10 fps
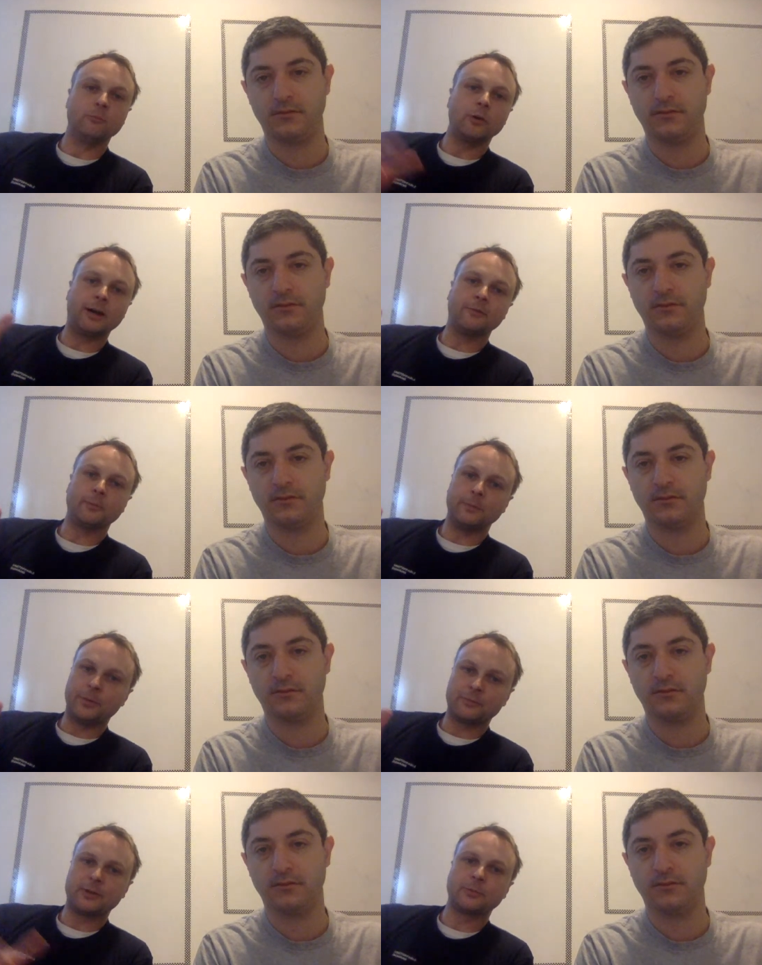Speaker 1: have
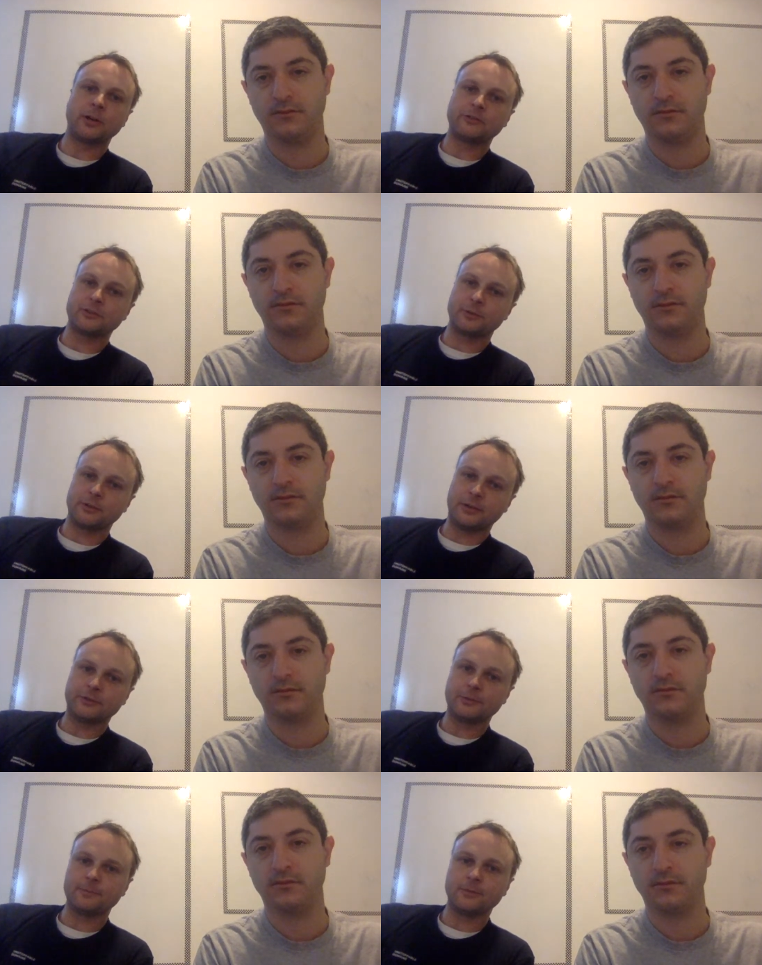much better project
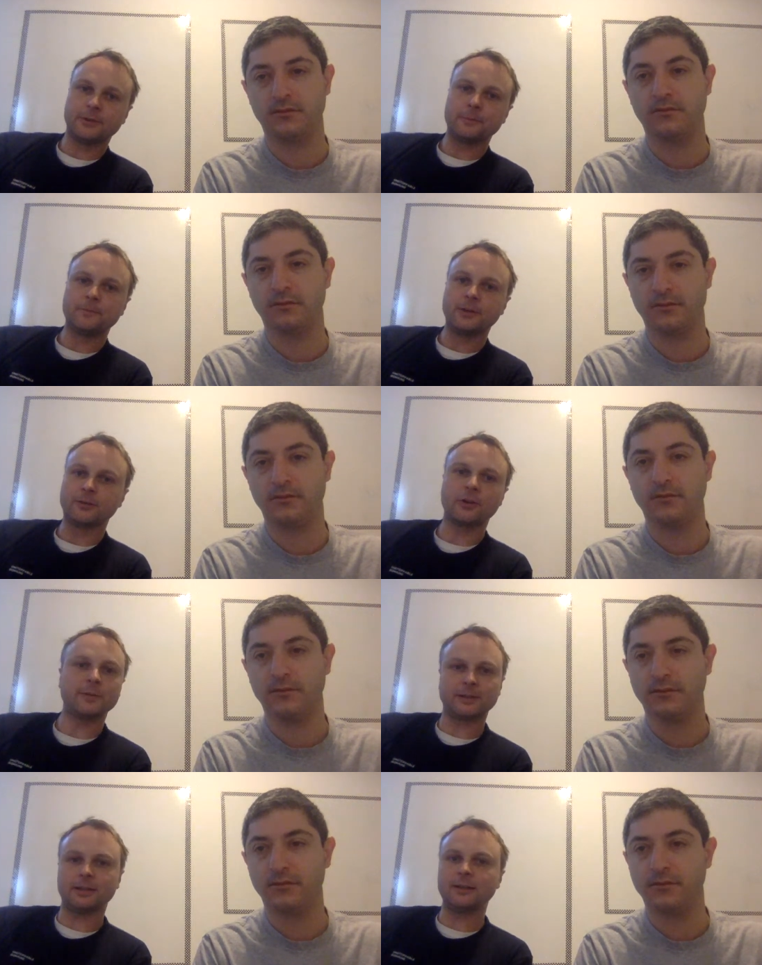organization. So sorry
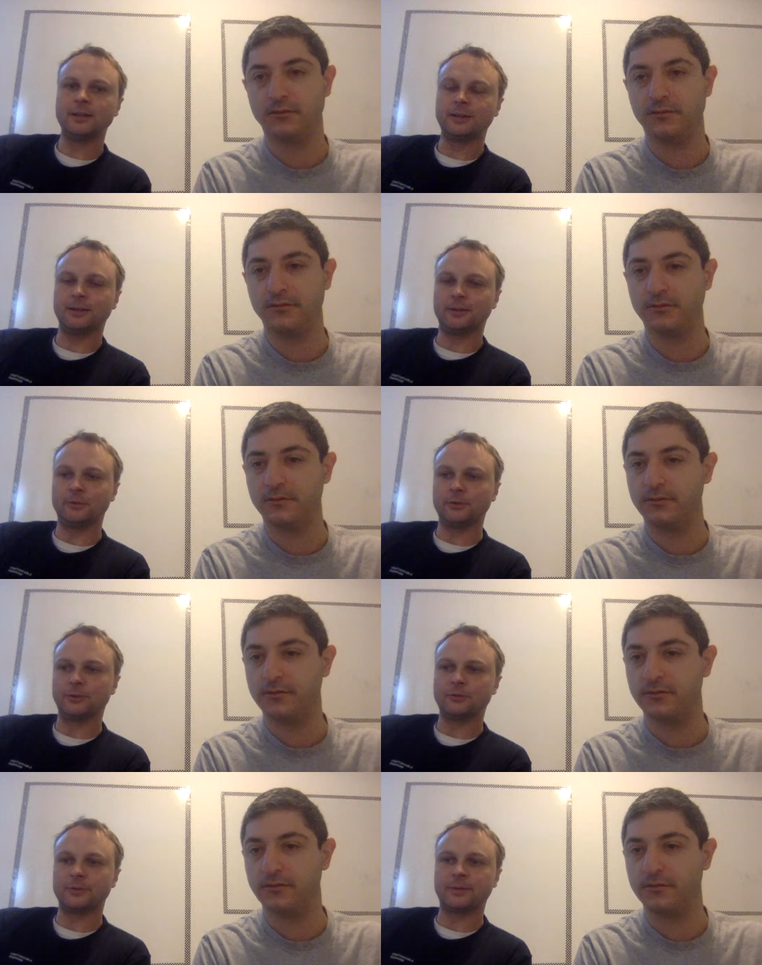about that. Uh,
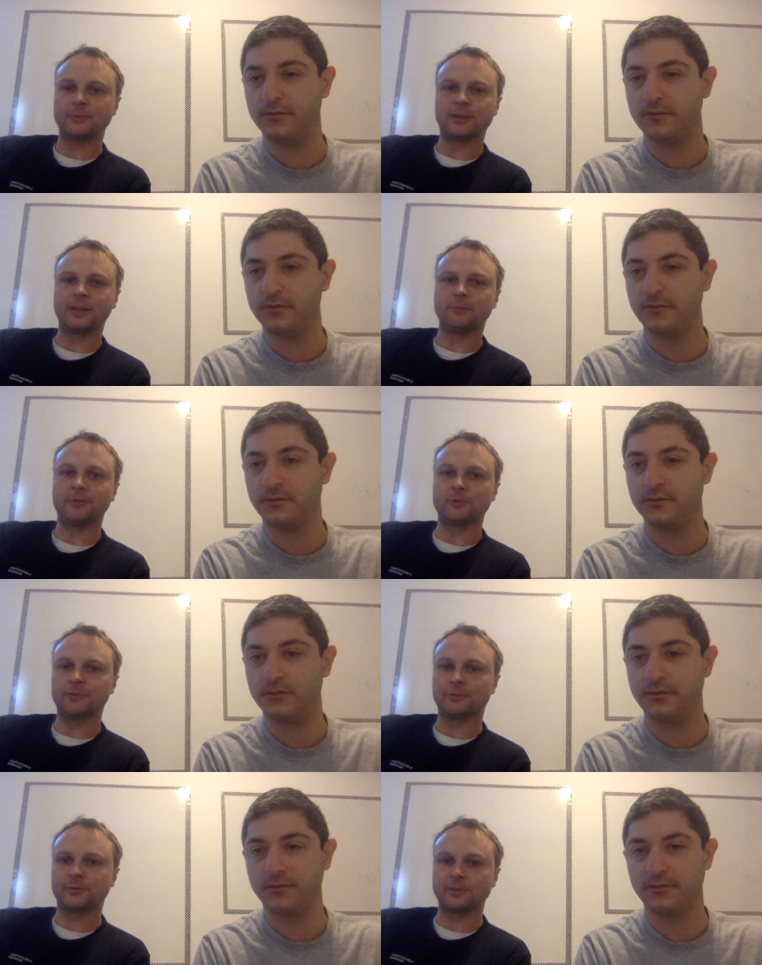we're doing the best we can with the
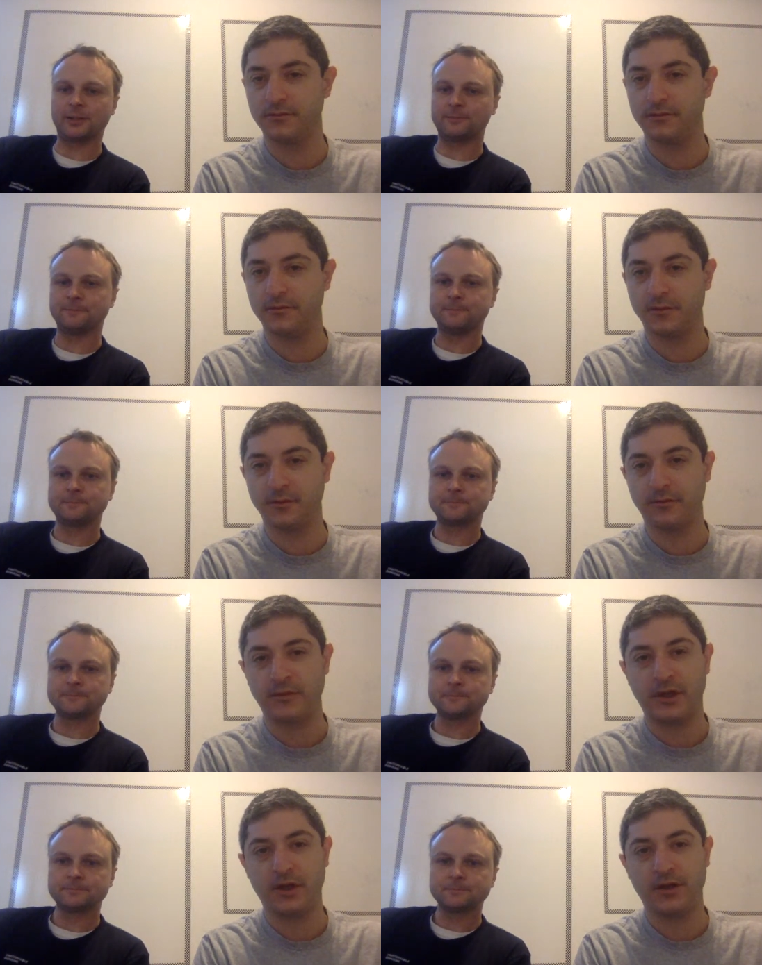resources we have
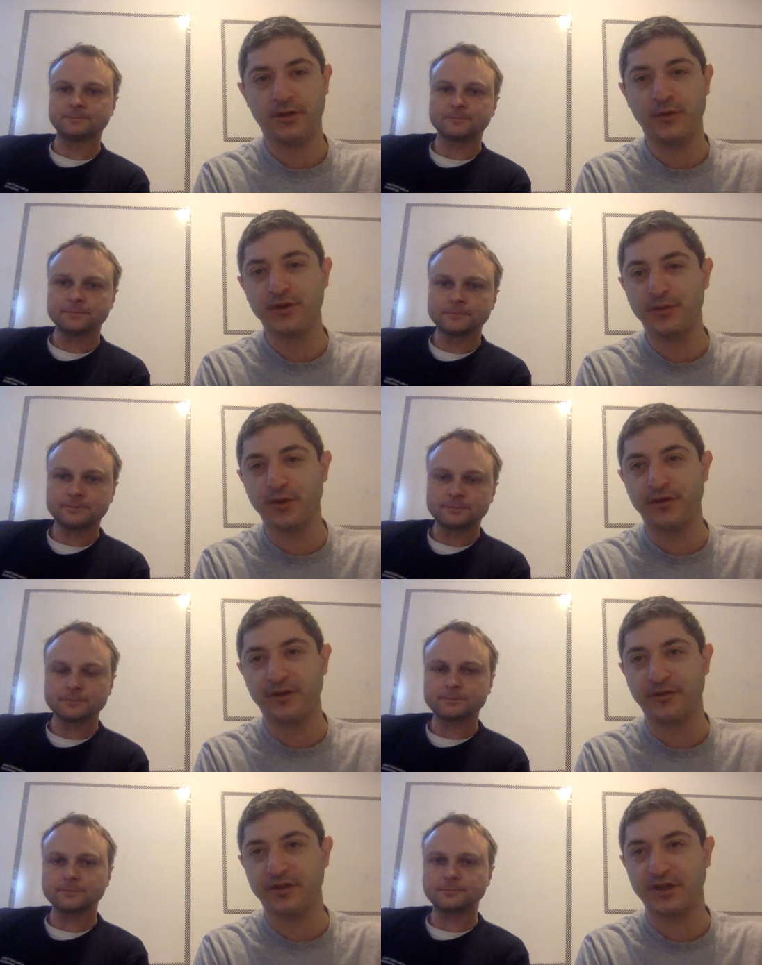
Speaker 2: the most important
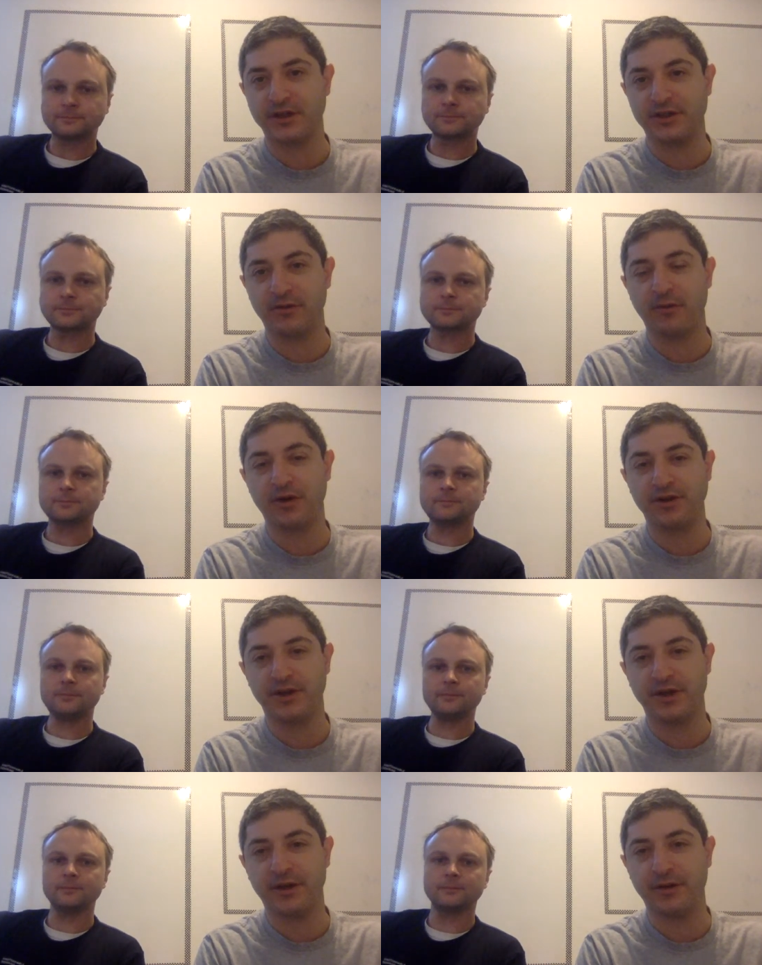thing for us here is that we wanted
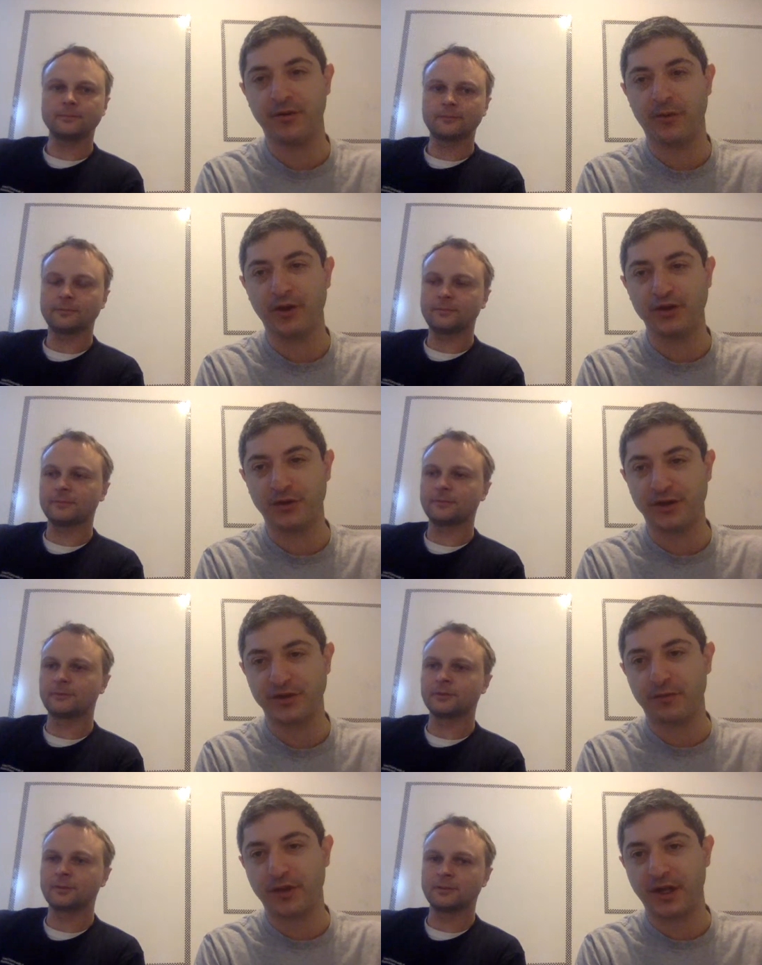uh, we wanted you all to
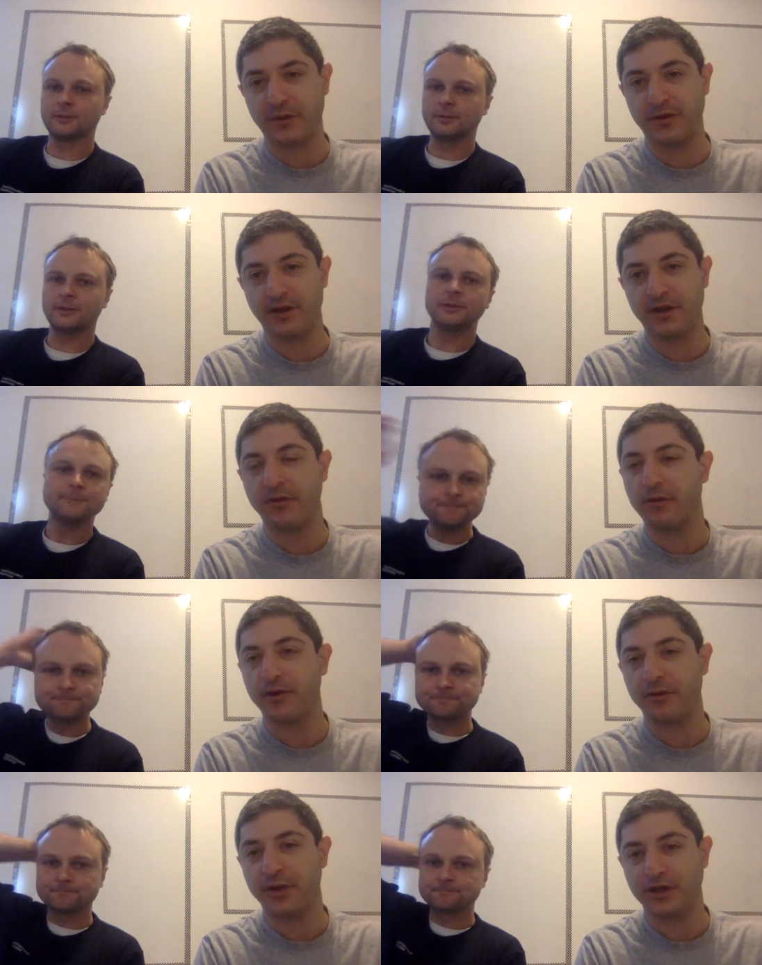start playing with it, and we
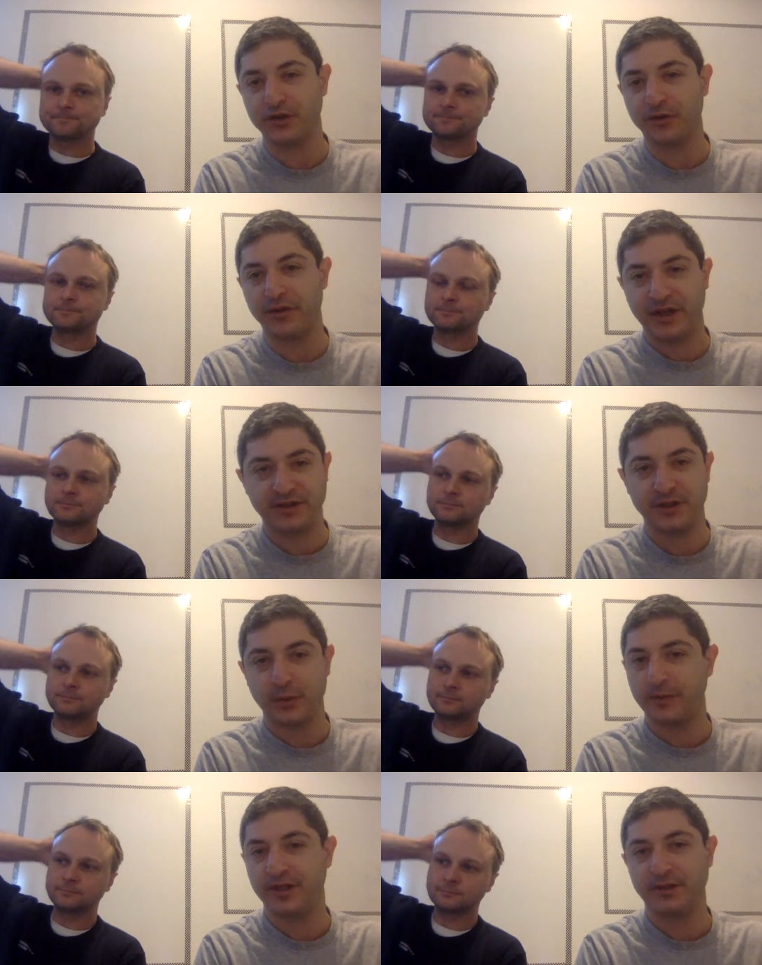wanted to make sure that as these
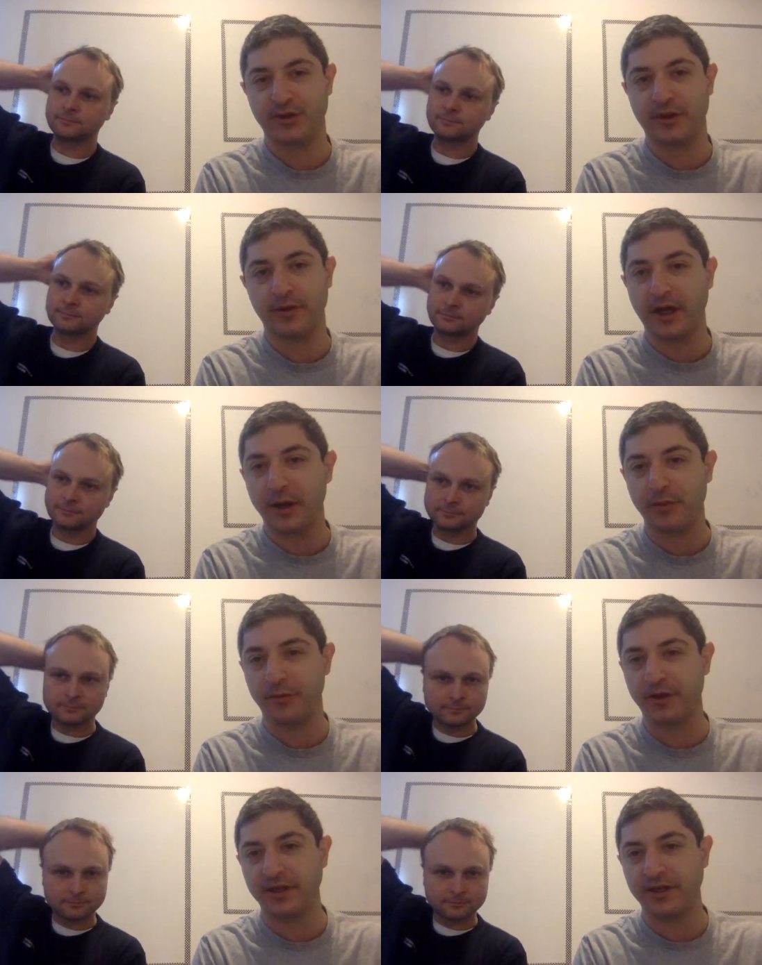websites were coming out, people had